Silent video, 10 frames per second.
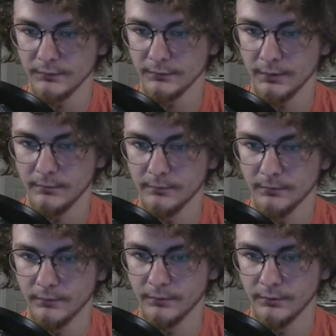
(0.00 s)
frame.
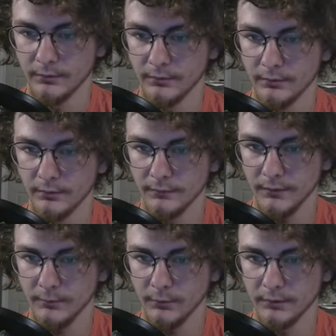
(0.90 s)
The
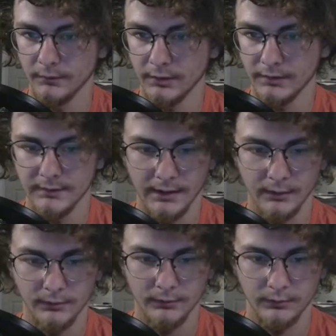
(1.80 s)
frame where he's looking down.